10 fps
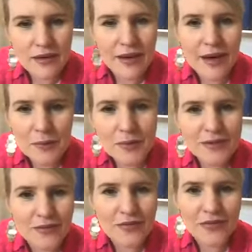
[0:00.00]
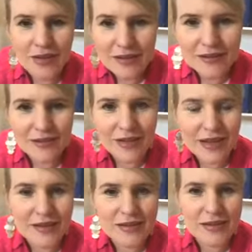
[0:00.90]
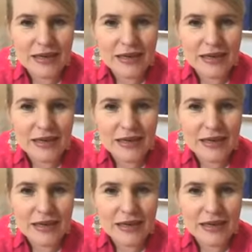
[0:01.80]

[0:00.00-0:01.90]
how would it feel? And